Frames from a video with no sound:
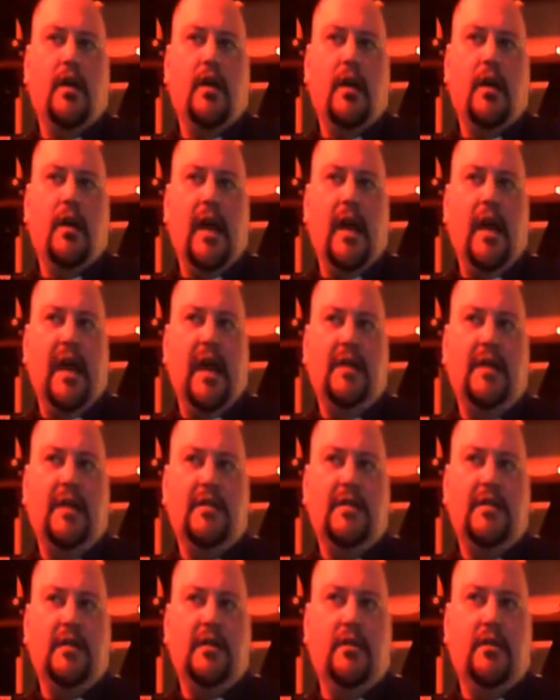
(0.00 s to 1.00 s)

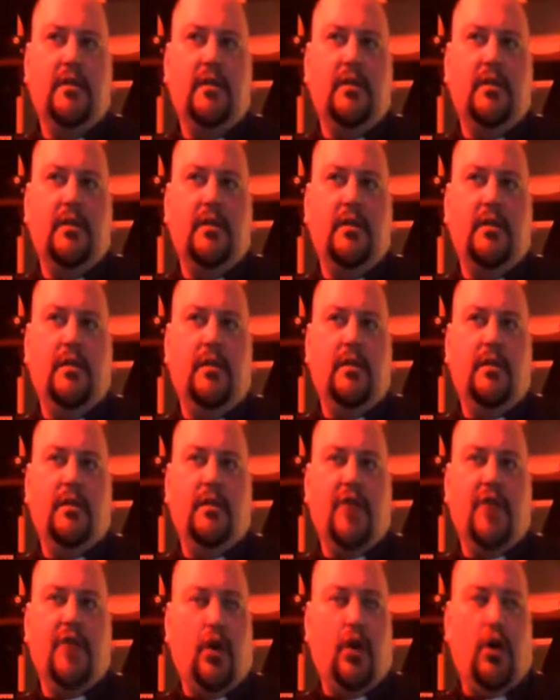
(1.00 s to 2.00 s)
and
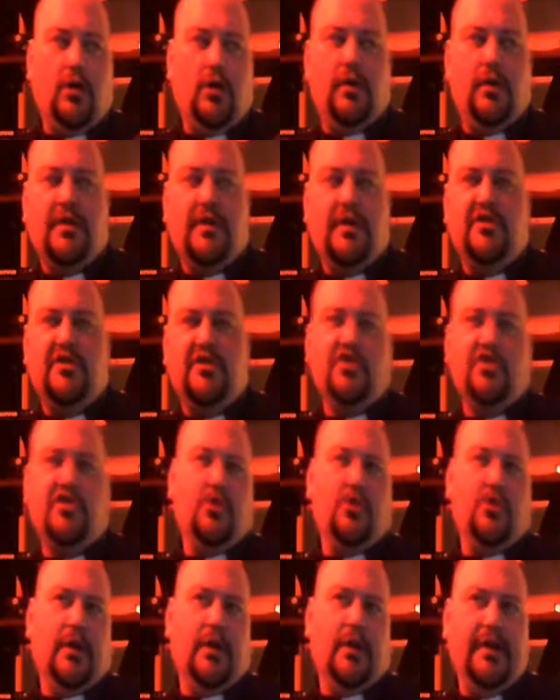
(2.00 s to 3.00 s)
the whole earth is
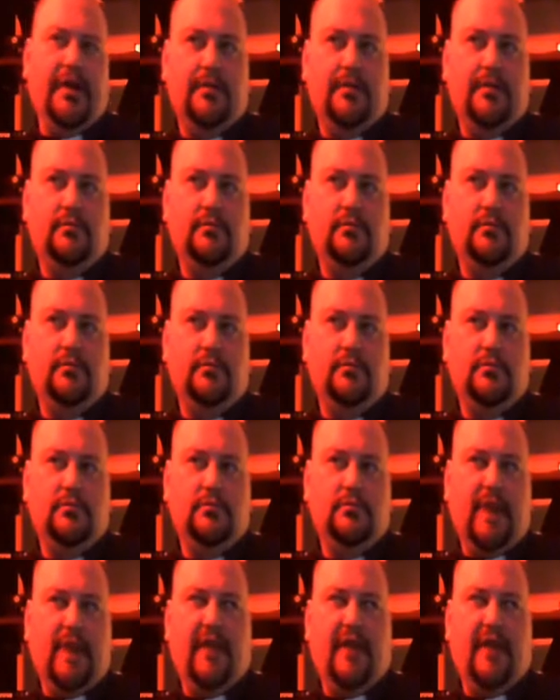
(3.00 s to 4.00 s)
destroyed
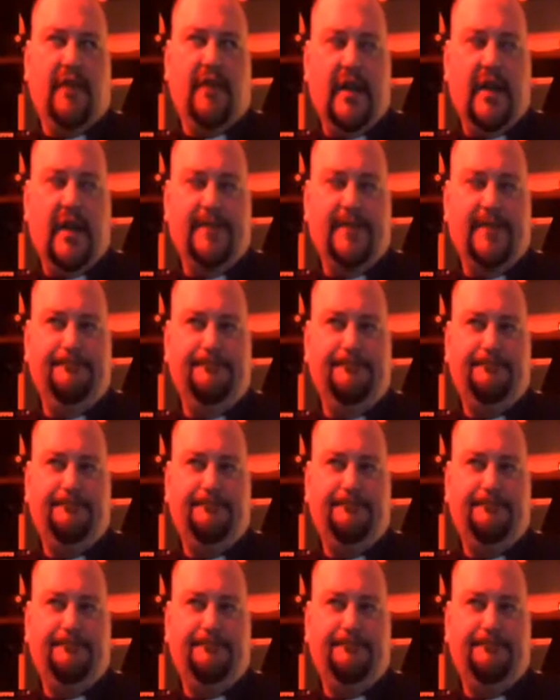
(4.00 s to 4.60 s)
by a flood,